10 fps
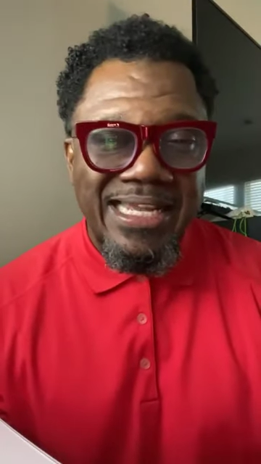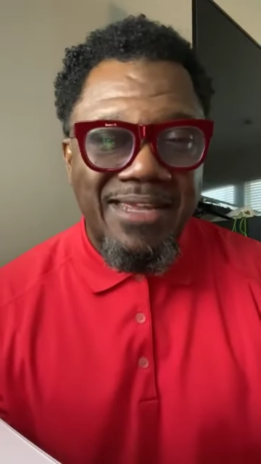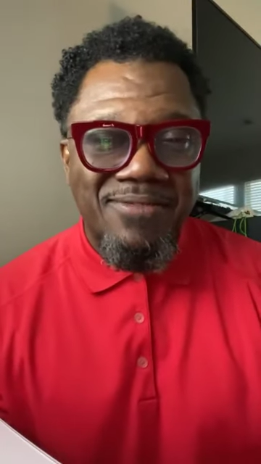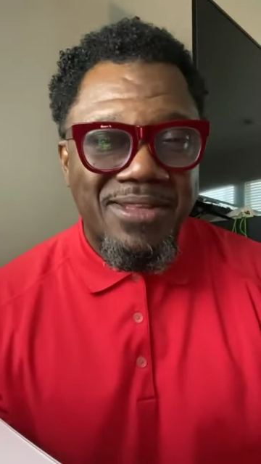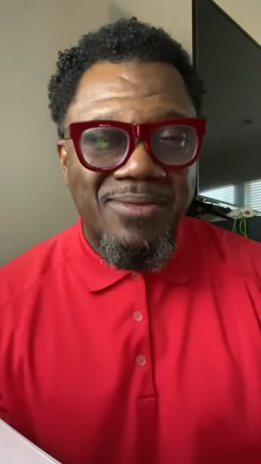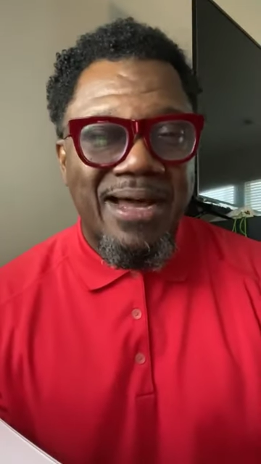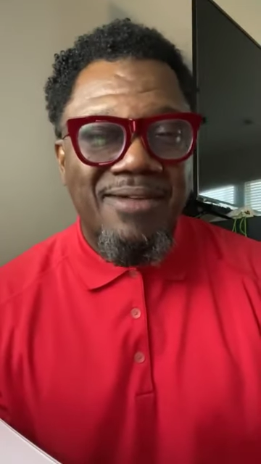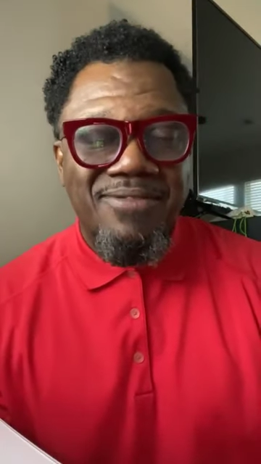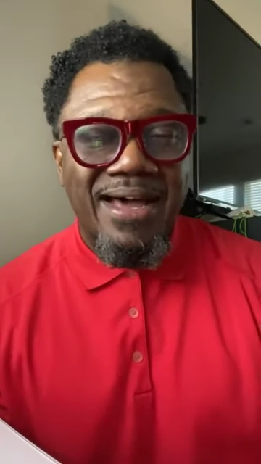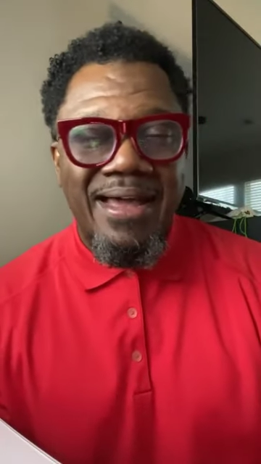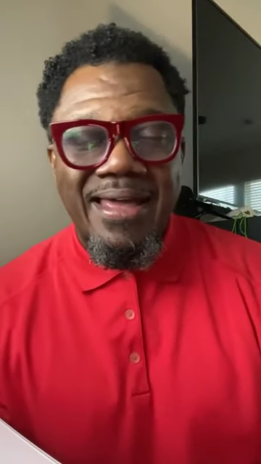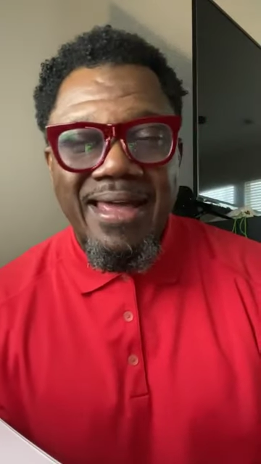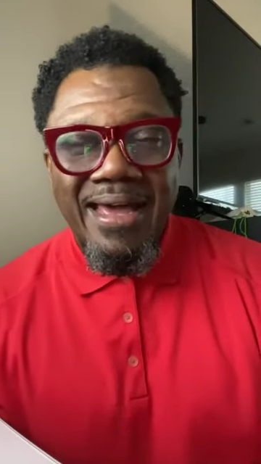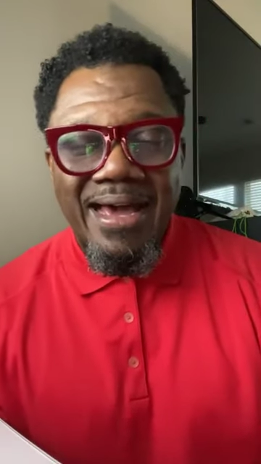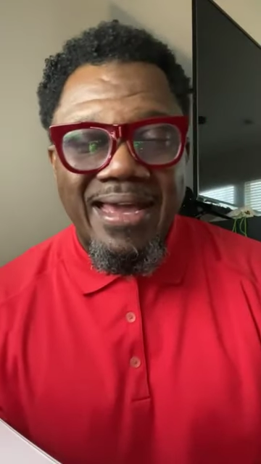Thank you for the Wi-Fi
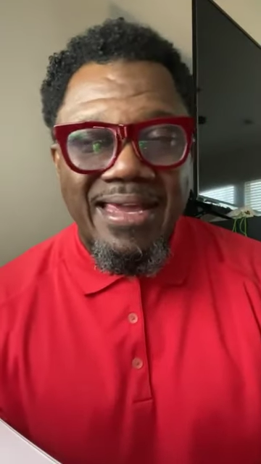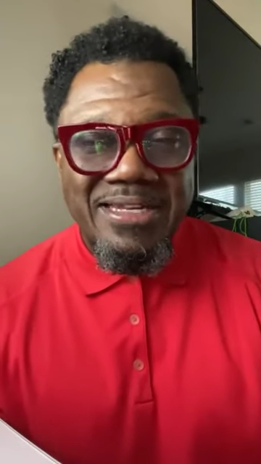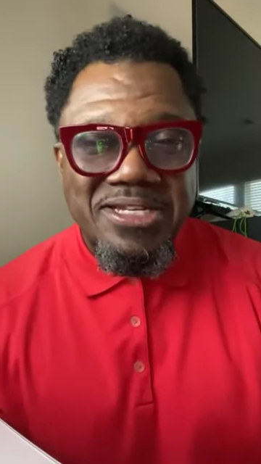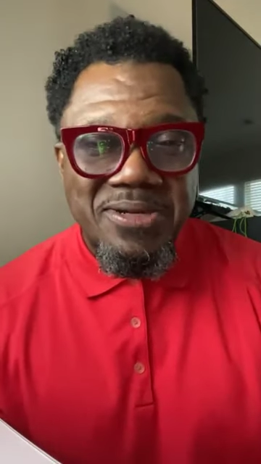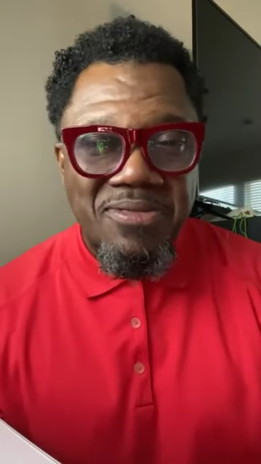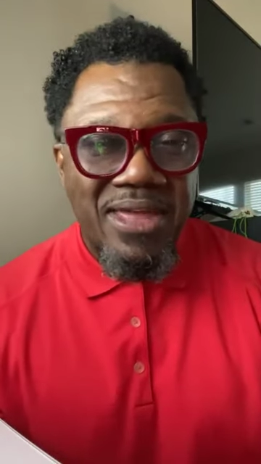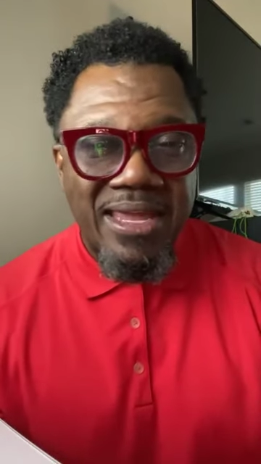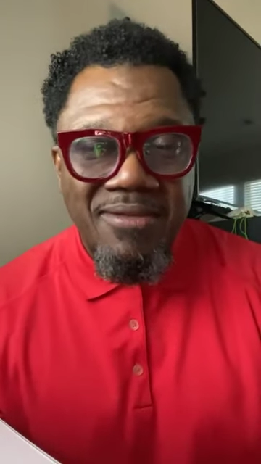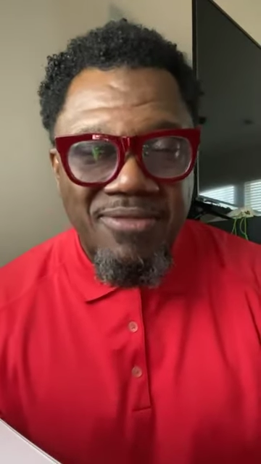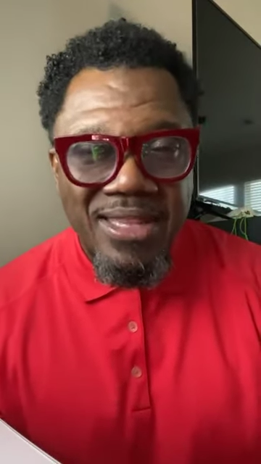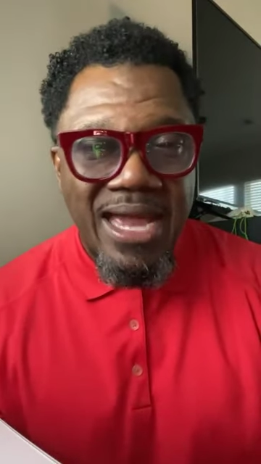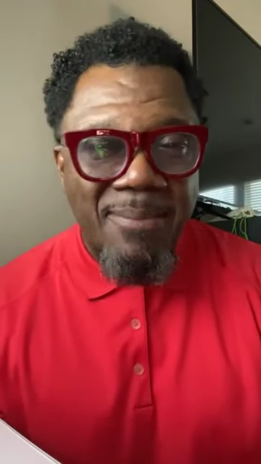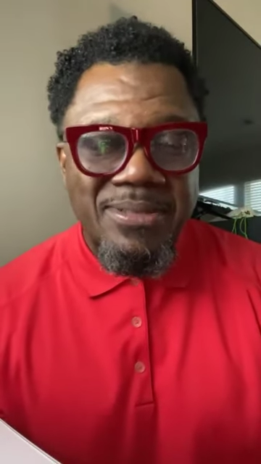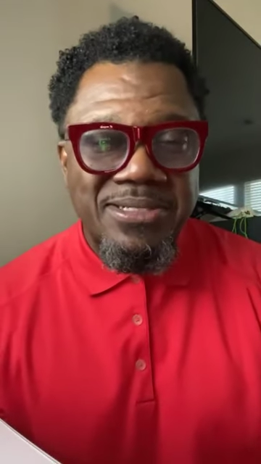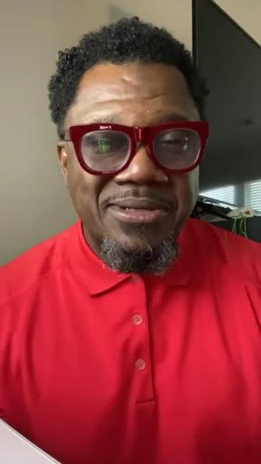issue. Thank you for
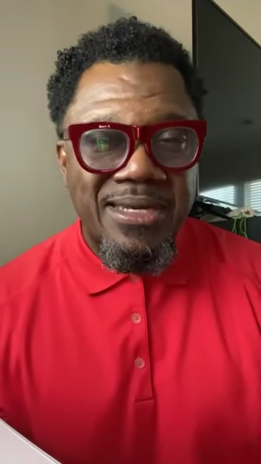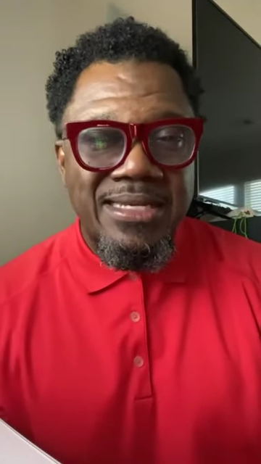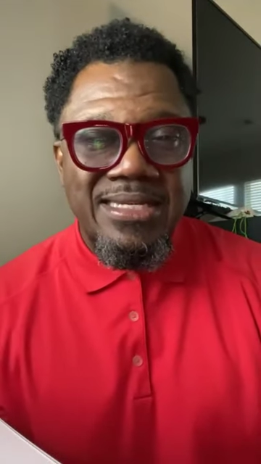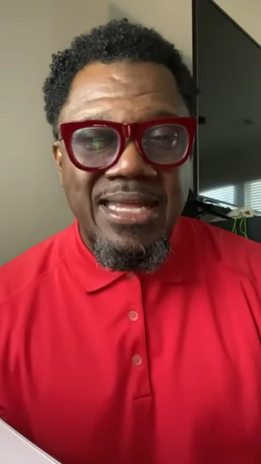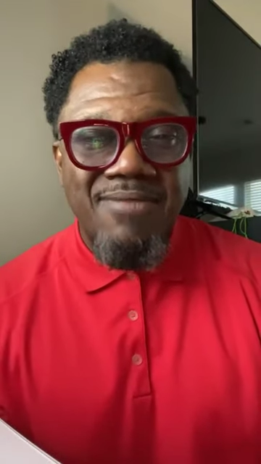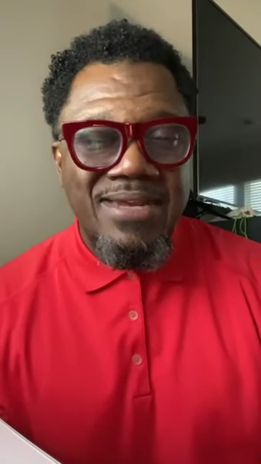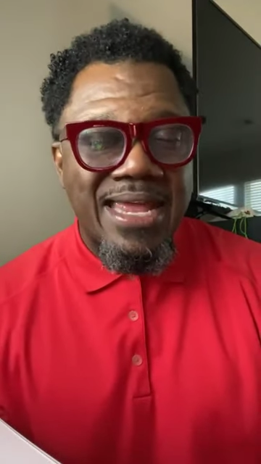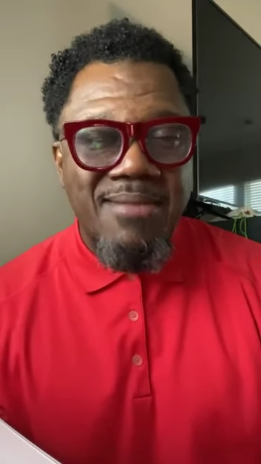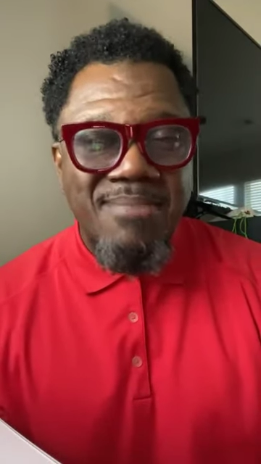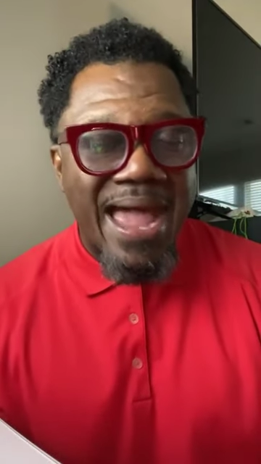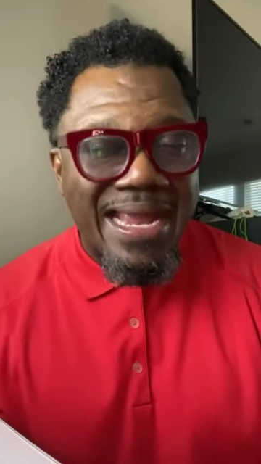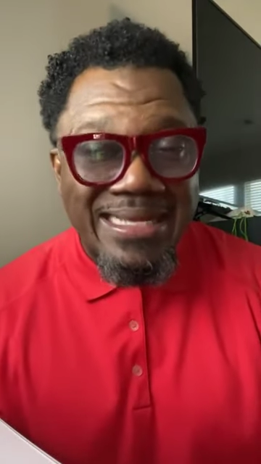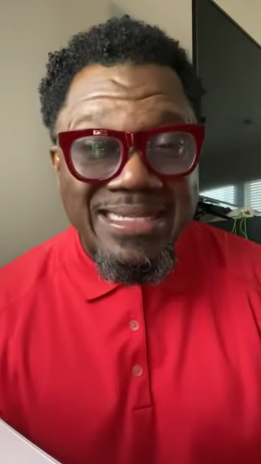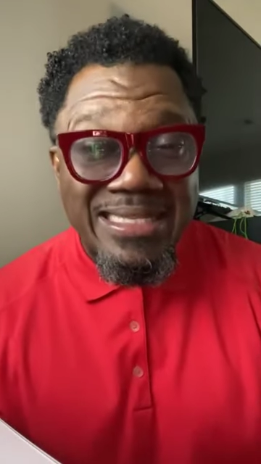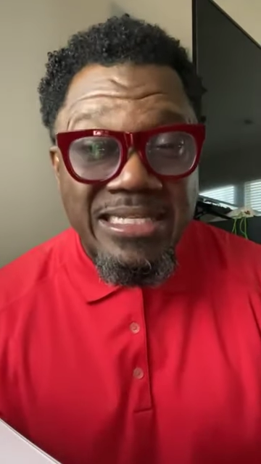the opportunity to even get
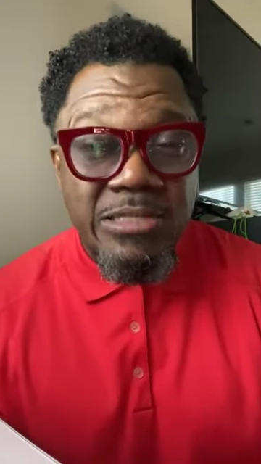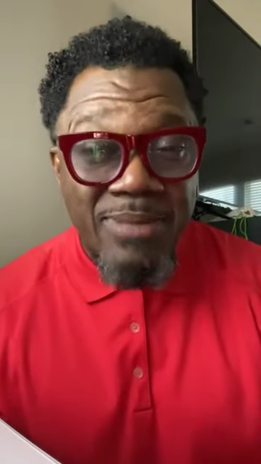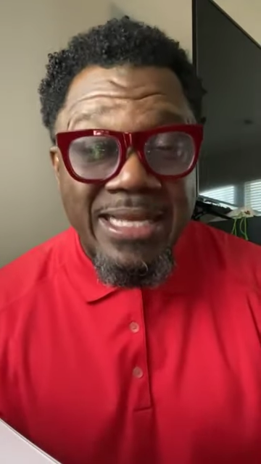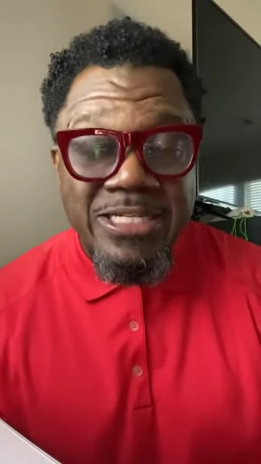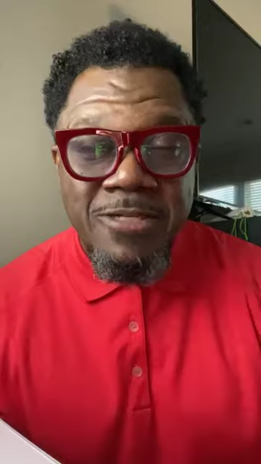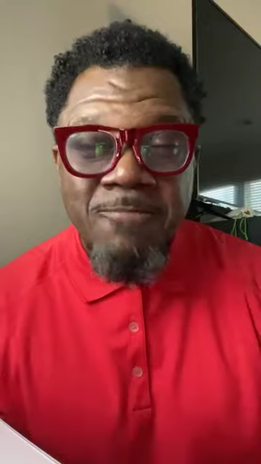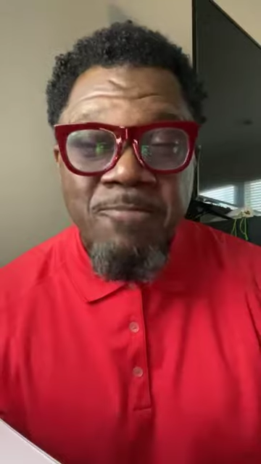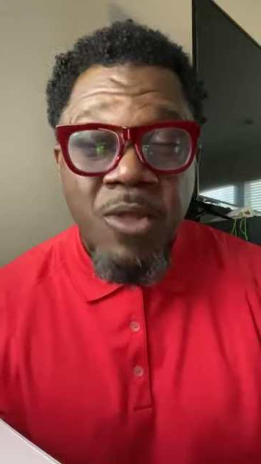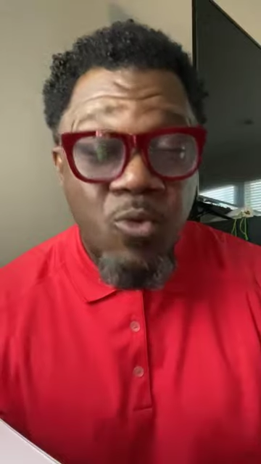back into this space.